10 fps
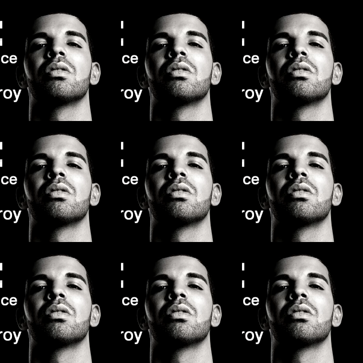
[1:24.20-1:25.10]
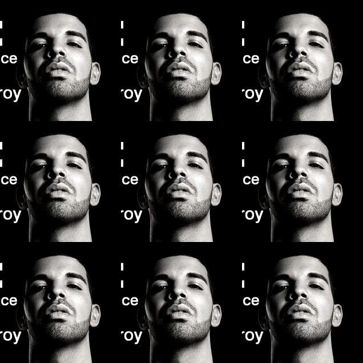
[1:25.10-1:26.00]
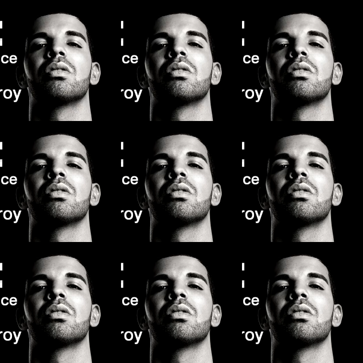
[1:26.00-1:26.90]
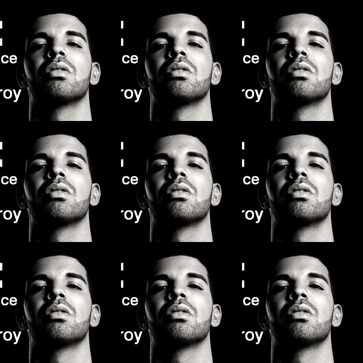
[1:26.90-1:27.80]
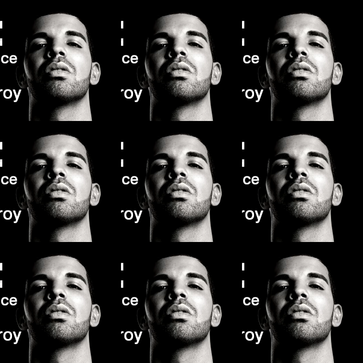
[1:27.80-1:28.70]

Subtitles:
[no speech]